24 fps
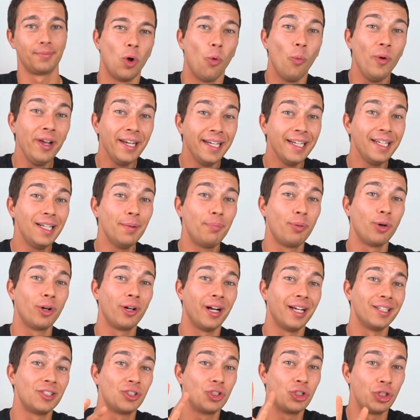We need to
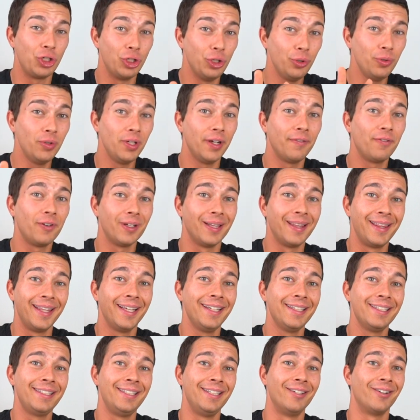progress two different
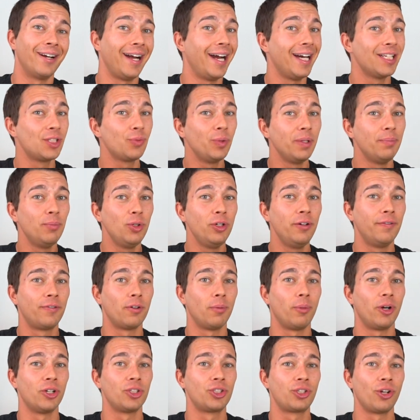things here as we move
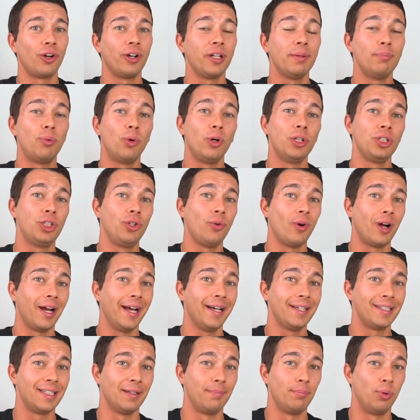from our starting point to our
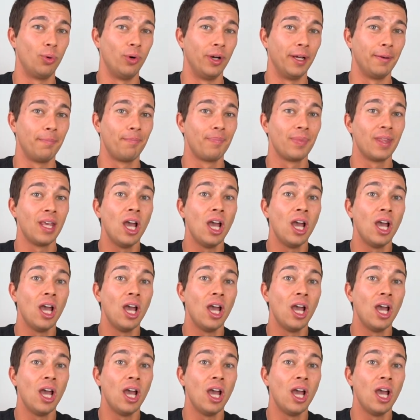exit point.